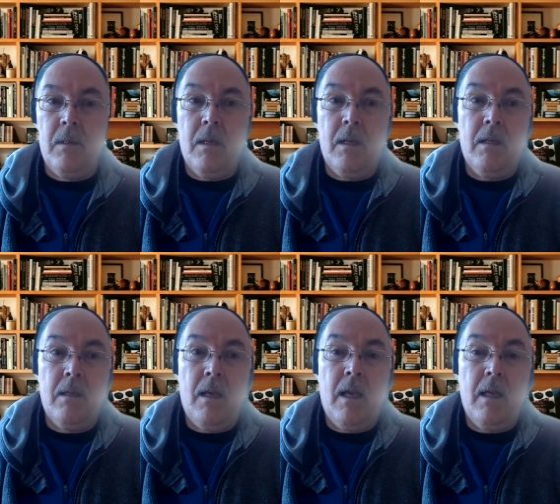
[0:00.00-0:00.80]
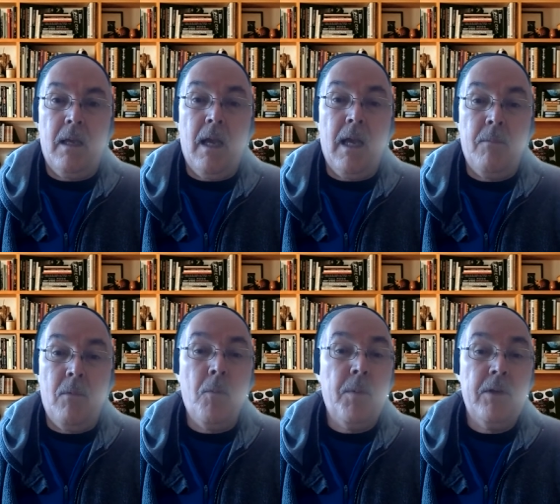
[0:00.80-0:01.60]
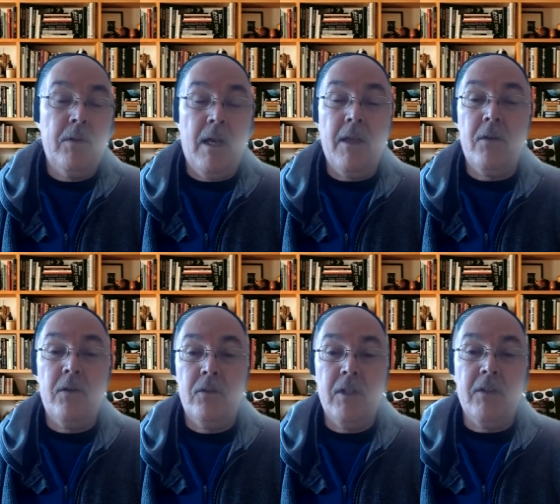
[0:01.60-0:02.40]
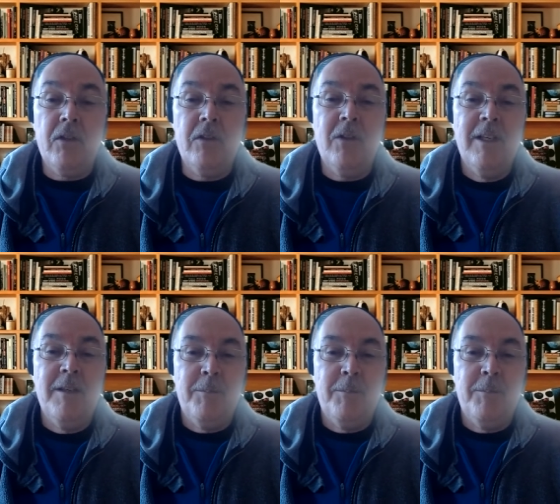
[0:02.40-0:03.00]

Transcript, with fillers: uh, I'm open to other suggestions,